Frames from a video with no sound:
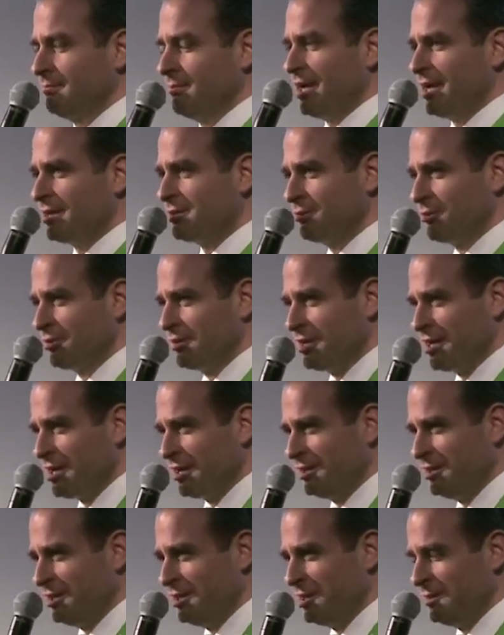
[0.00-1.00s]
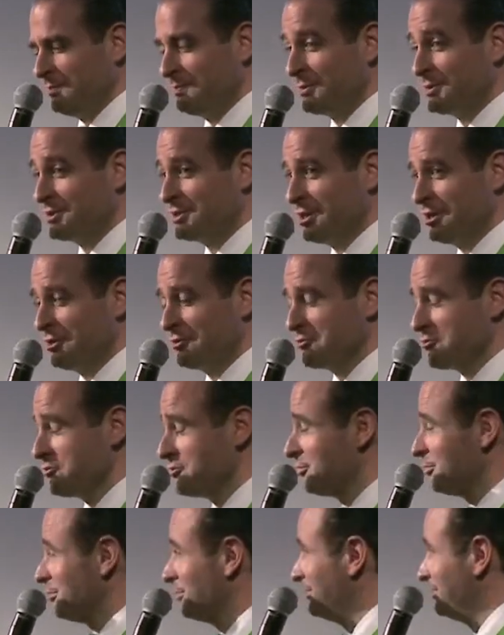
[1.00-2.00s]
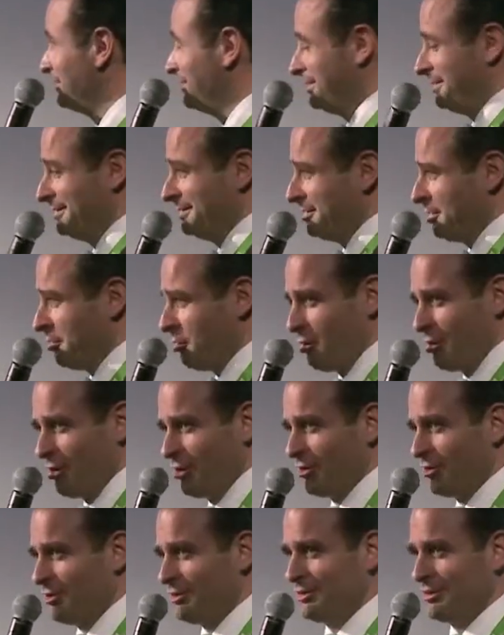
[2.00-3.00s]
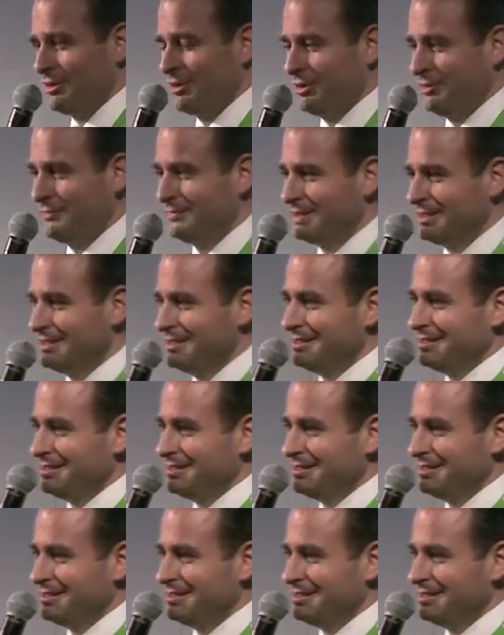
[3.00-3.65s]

Back to the 98% rule. They're all on there.